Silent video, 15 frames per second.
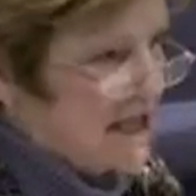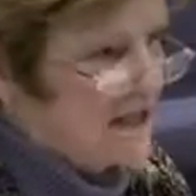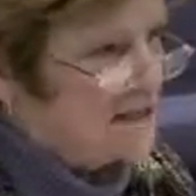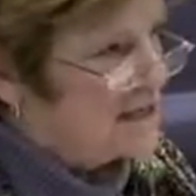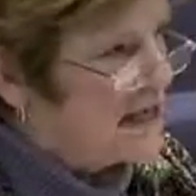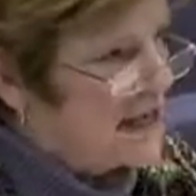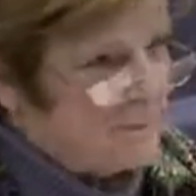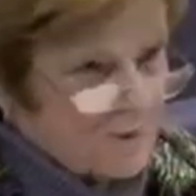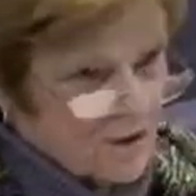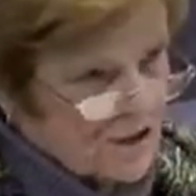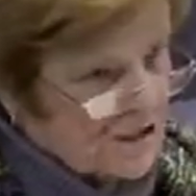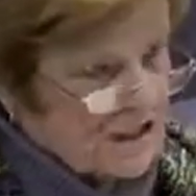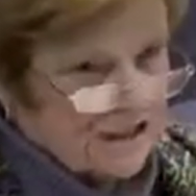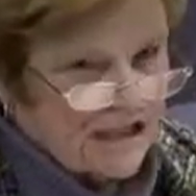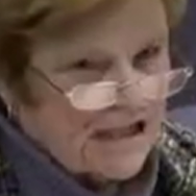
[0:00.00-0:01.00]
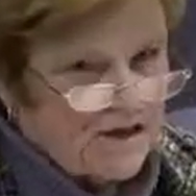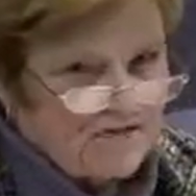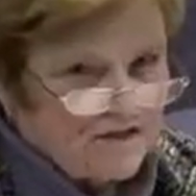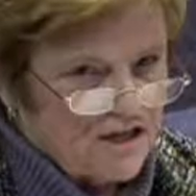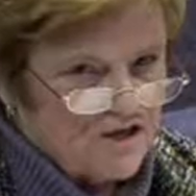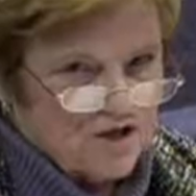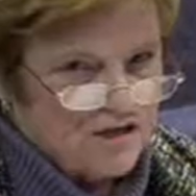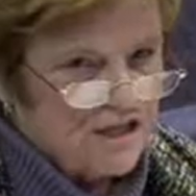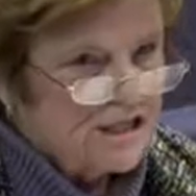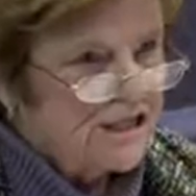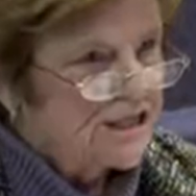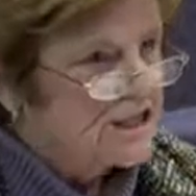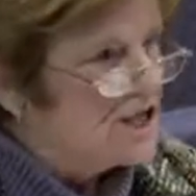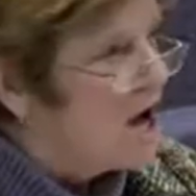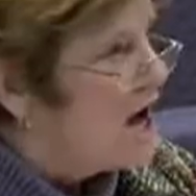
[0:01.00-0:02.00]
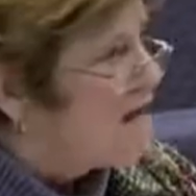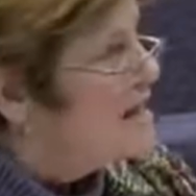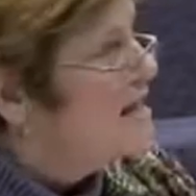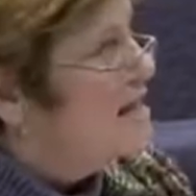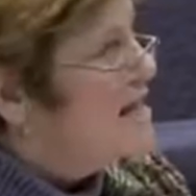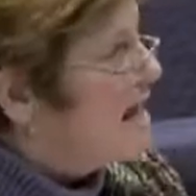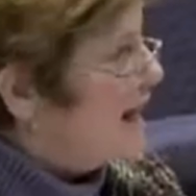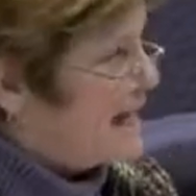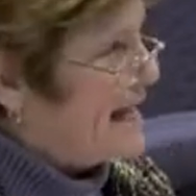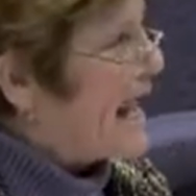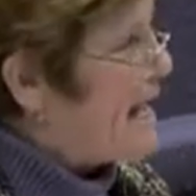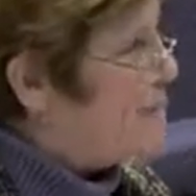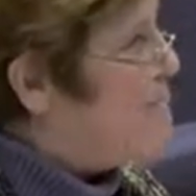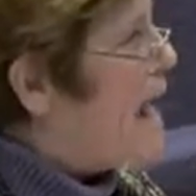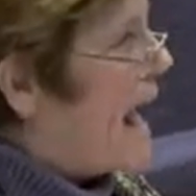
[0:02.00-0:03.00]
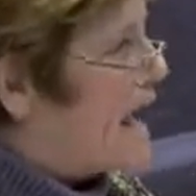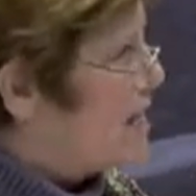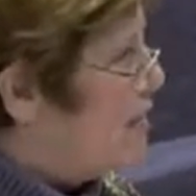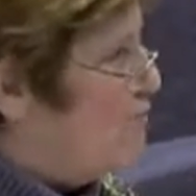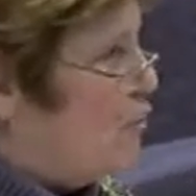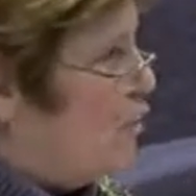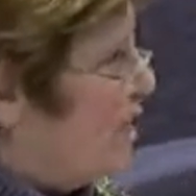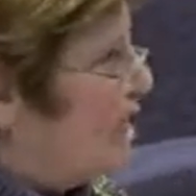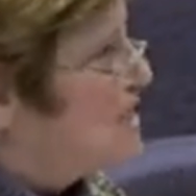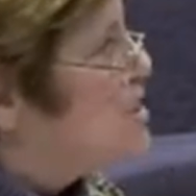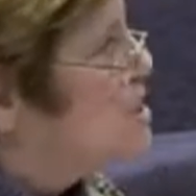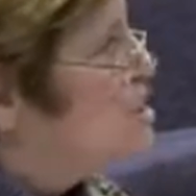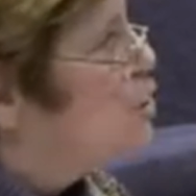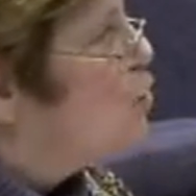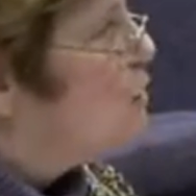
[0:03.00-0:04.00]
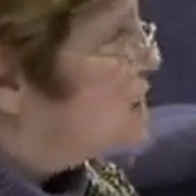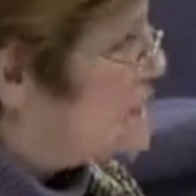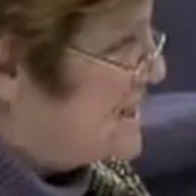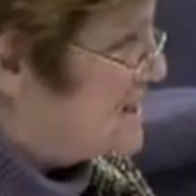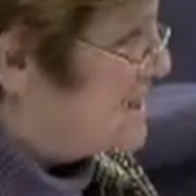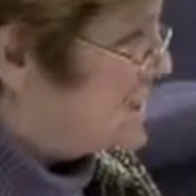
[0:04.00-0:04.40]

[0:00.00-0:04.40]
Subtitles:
a layperson's definition. This is not a Kate McAvoy exquisite